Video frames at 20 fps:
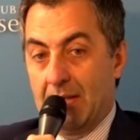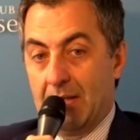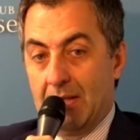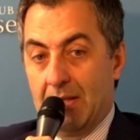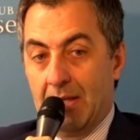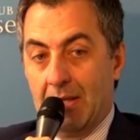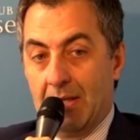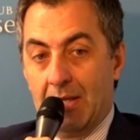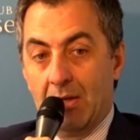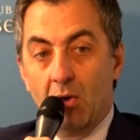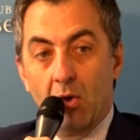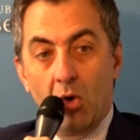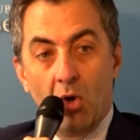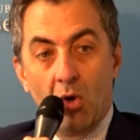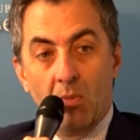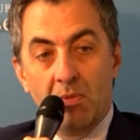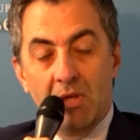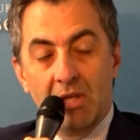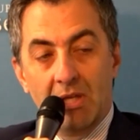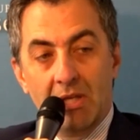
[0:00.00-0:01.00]

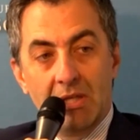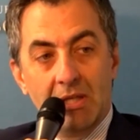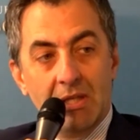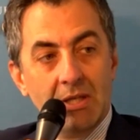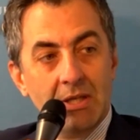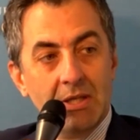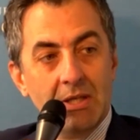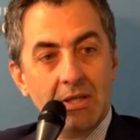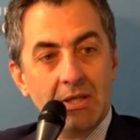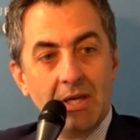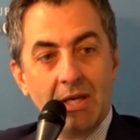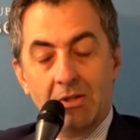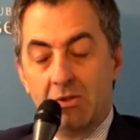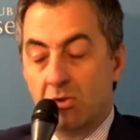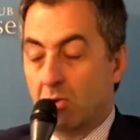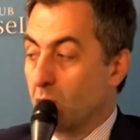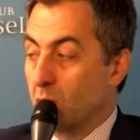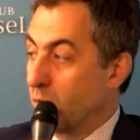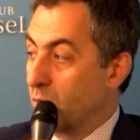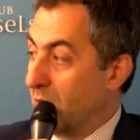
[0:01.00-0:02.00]
economic and
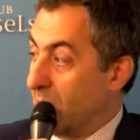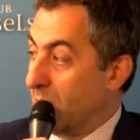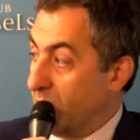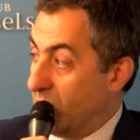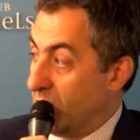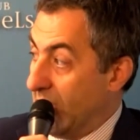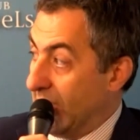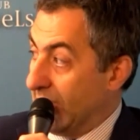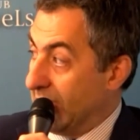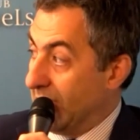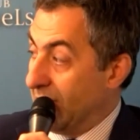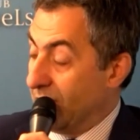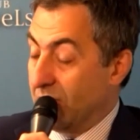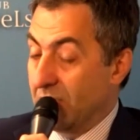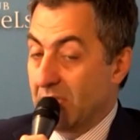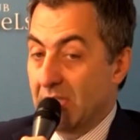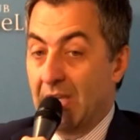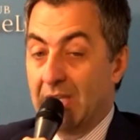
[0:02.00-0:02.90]
social objectives.